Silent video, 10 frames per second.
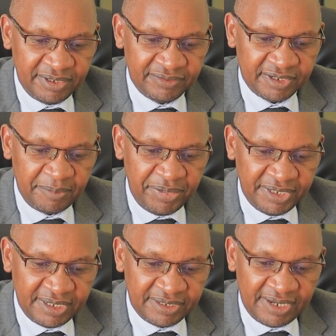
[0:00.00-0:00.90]
is
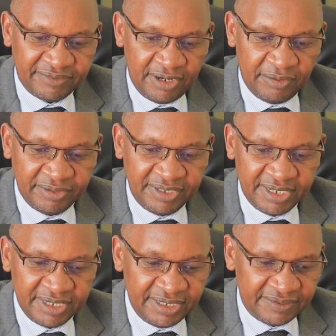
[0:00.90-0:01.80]
repeated as the Lord
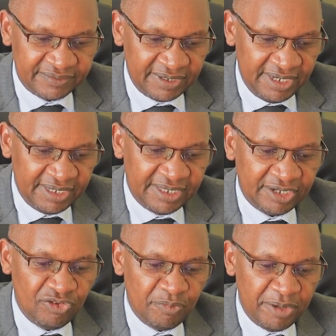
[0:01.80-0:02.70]
decrees
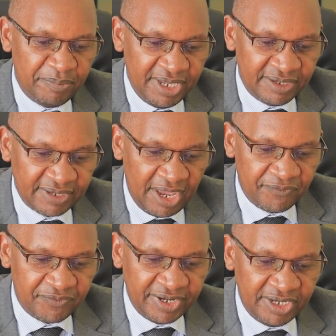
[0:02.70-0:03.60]
that human beings are
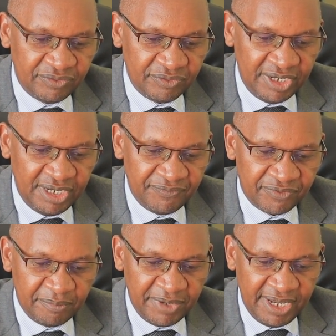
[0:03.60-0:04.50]
free to eat
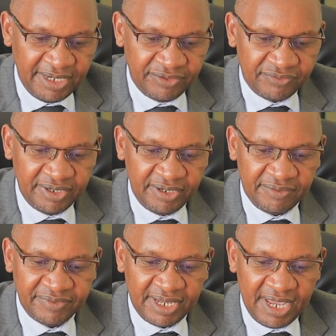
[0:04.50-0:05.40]
from any tree
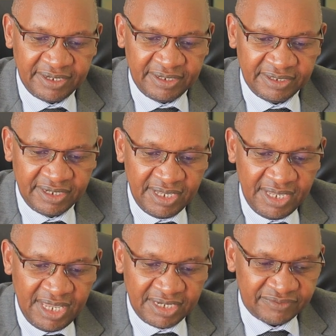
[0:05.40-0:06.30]
of the garden
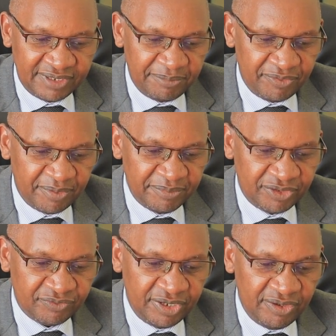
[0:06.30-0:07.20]
except from
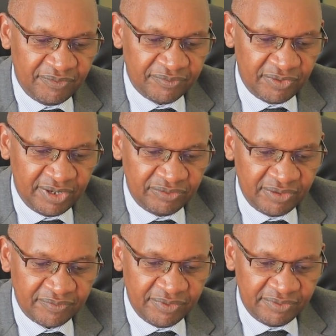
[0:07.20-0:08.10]
the tree of knowledge
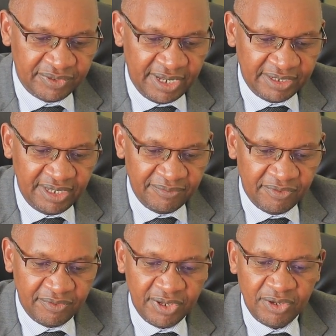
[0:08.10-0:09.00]
of good and
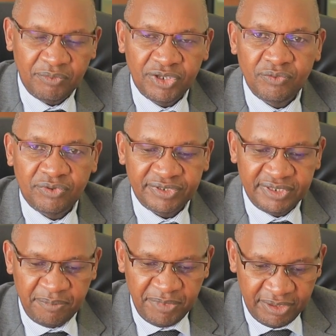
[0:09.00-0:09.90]
evil, which was
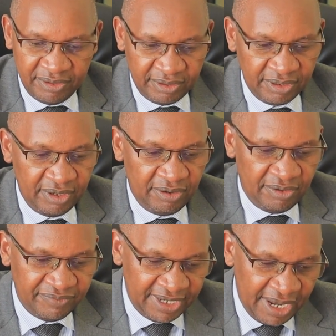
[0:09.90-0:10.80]
in the middle
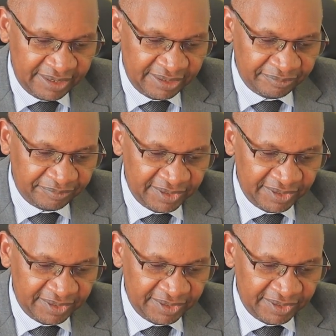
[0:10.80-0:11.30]
of the garden.